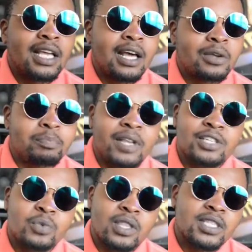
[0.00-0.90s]
was
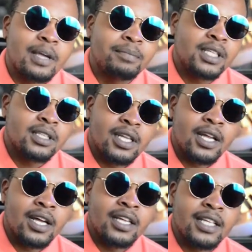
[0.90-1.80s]
blessed with something that
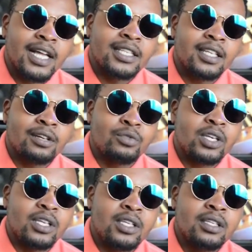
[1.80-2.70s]
I didn't
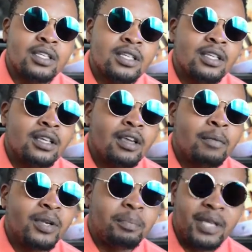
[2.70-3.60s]
really
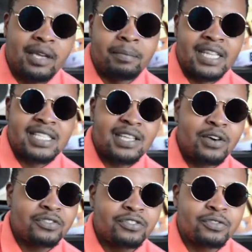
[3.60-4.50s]
prepare myself
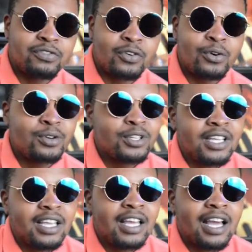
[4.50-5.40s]
for.
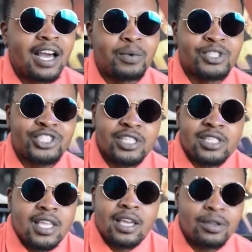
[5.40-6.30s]
I was just
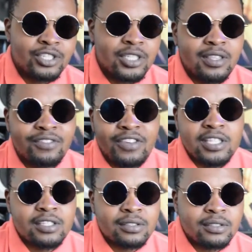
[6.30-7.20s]
there, I was just a
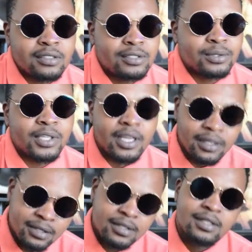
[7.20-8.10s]
vessel. So yeah,
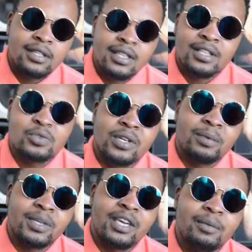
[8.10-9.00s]
that's when I
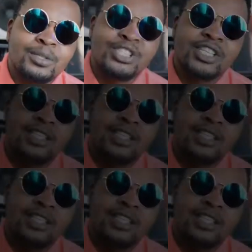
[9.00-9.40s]
became Mochene.